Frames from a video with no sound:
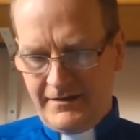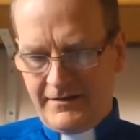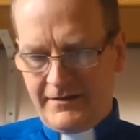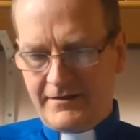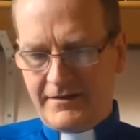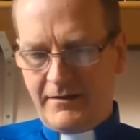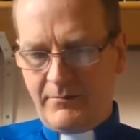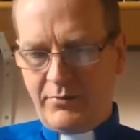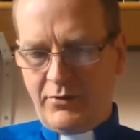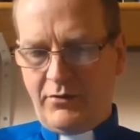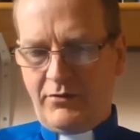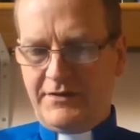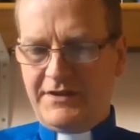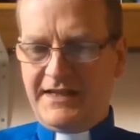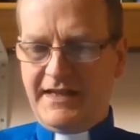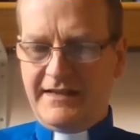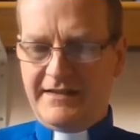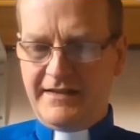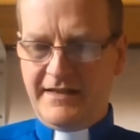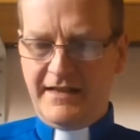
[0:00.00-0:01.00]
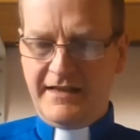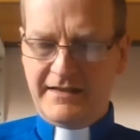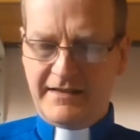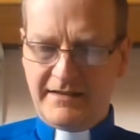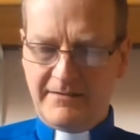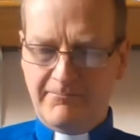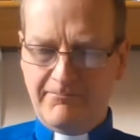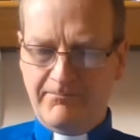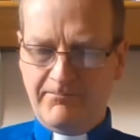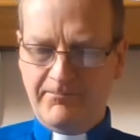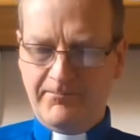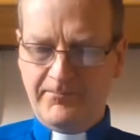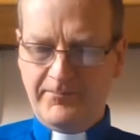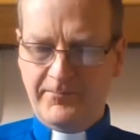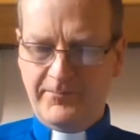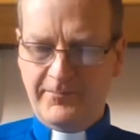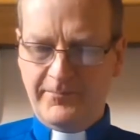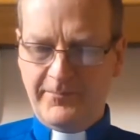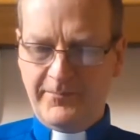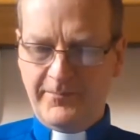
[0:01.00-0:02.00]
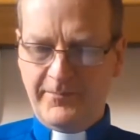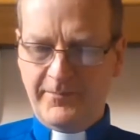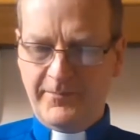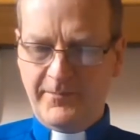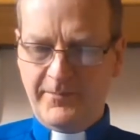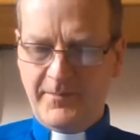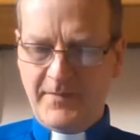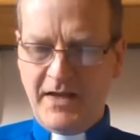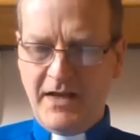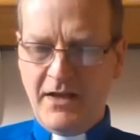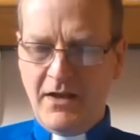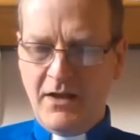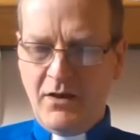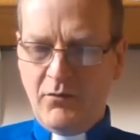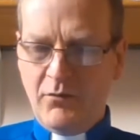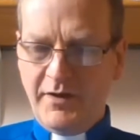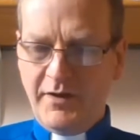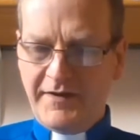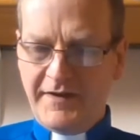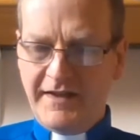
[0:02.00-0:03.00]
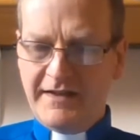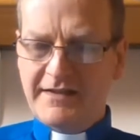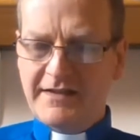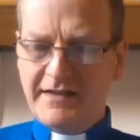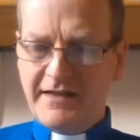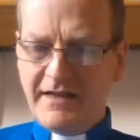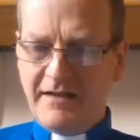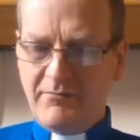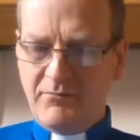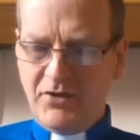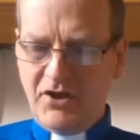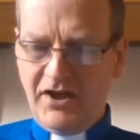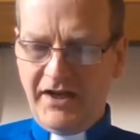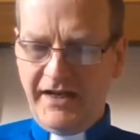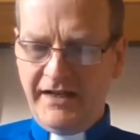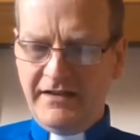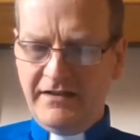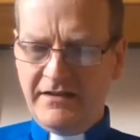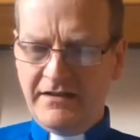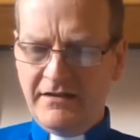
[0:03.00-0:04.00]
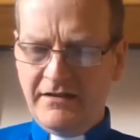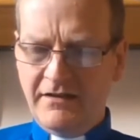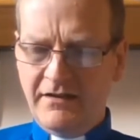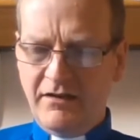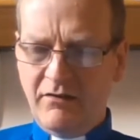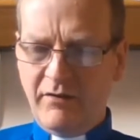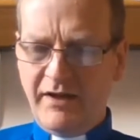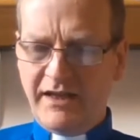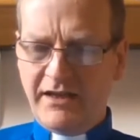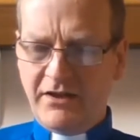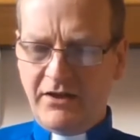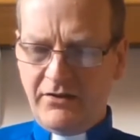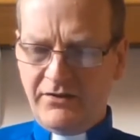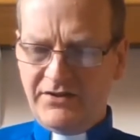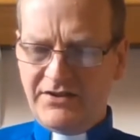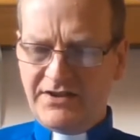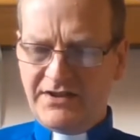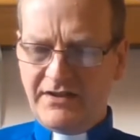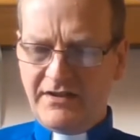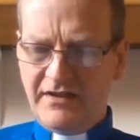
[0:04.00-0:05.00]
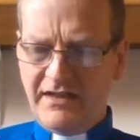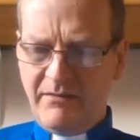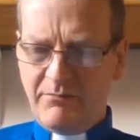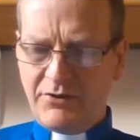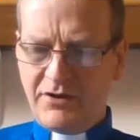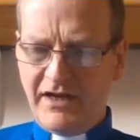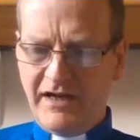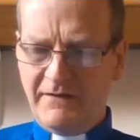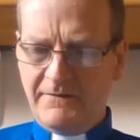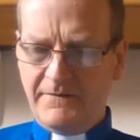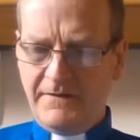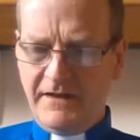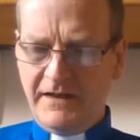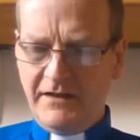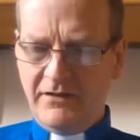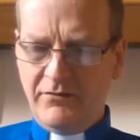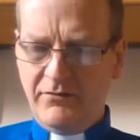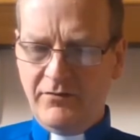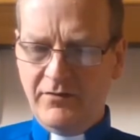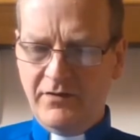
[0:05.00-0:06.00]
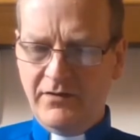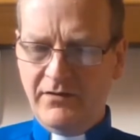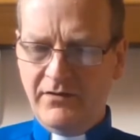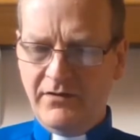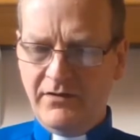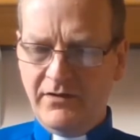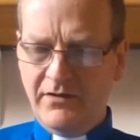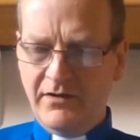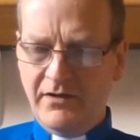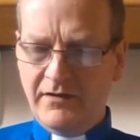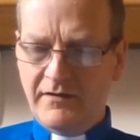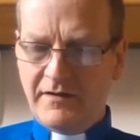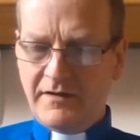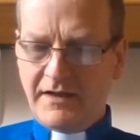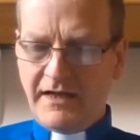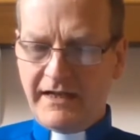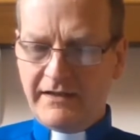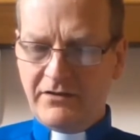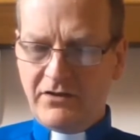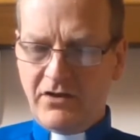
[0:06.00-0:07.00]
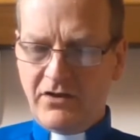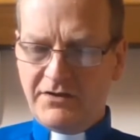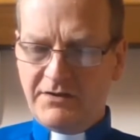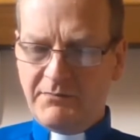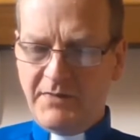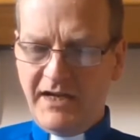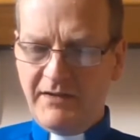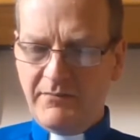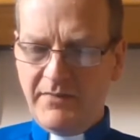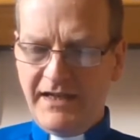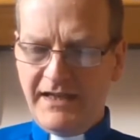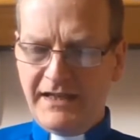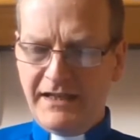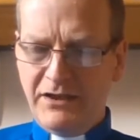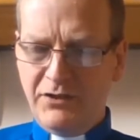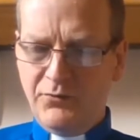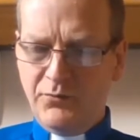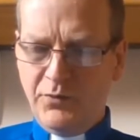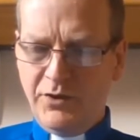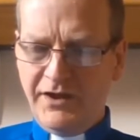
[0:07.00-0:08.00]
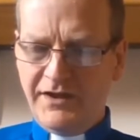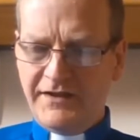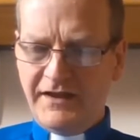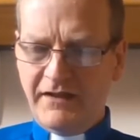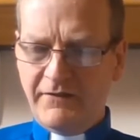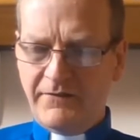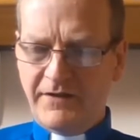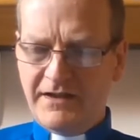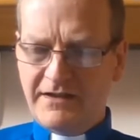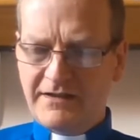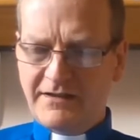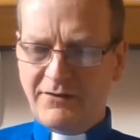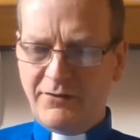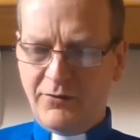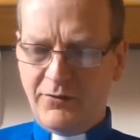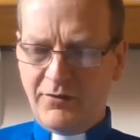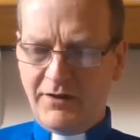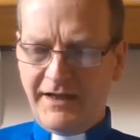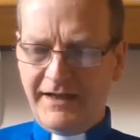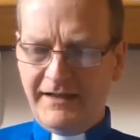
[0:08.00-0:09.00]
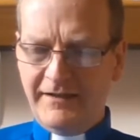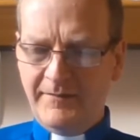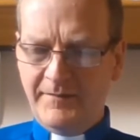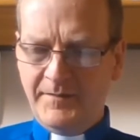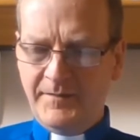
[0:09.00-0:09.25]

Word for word: So Paul says this With this in mind, we constantly pray for you, that our God may make you worthy of his calling,